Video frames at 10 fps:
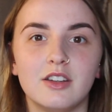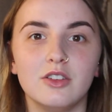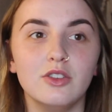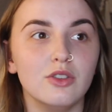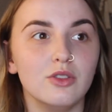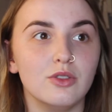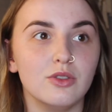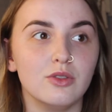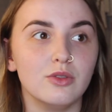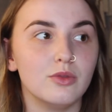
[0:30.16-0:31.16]

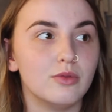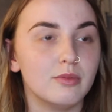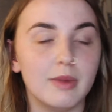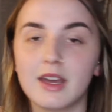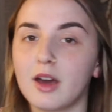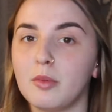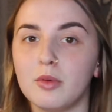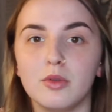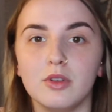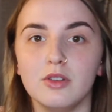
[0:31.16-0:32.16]
new
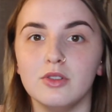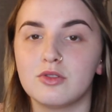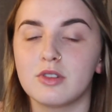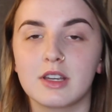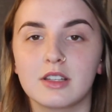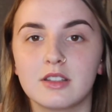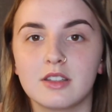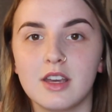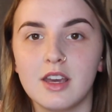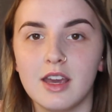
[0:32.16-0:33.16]
makeup or new
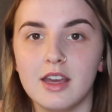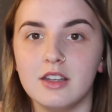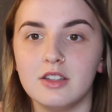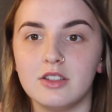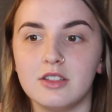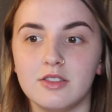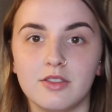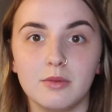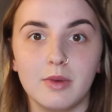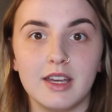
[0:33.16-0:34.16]
tricks and
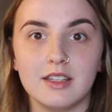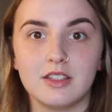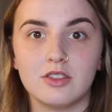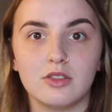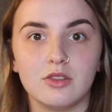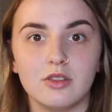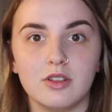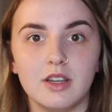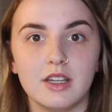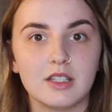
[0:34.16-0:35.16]
different ways
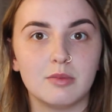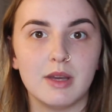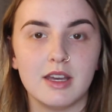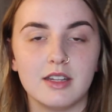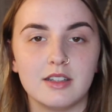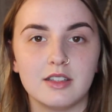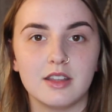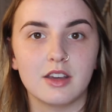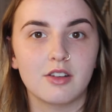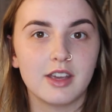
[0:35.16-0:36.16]
to expand
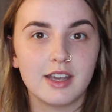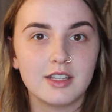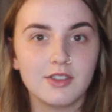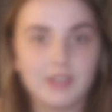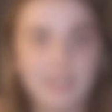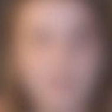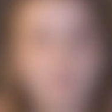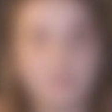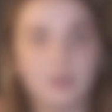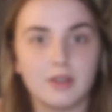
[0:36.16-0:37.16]
their creativity. This video
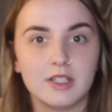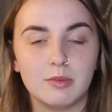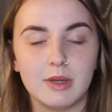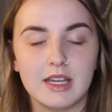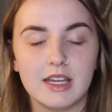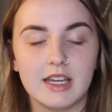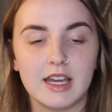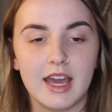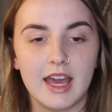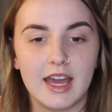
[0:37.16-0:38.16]
is going to
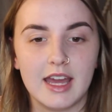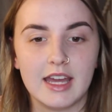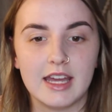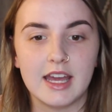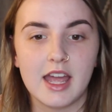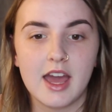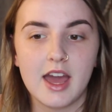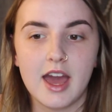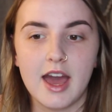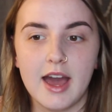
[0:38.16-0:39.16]
be a
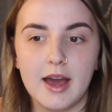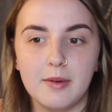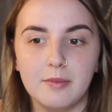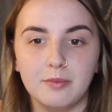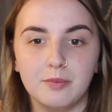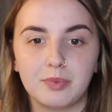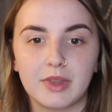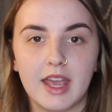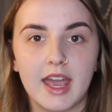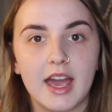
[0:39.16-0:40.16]

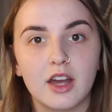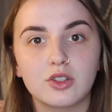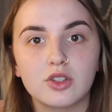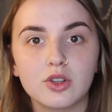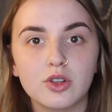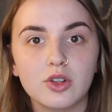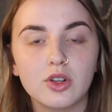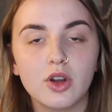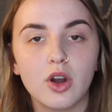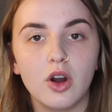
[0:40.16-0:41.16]

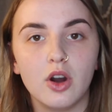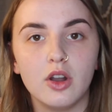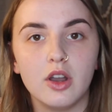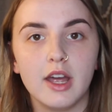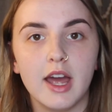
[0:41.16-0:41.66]
how-to on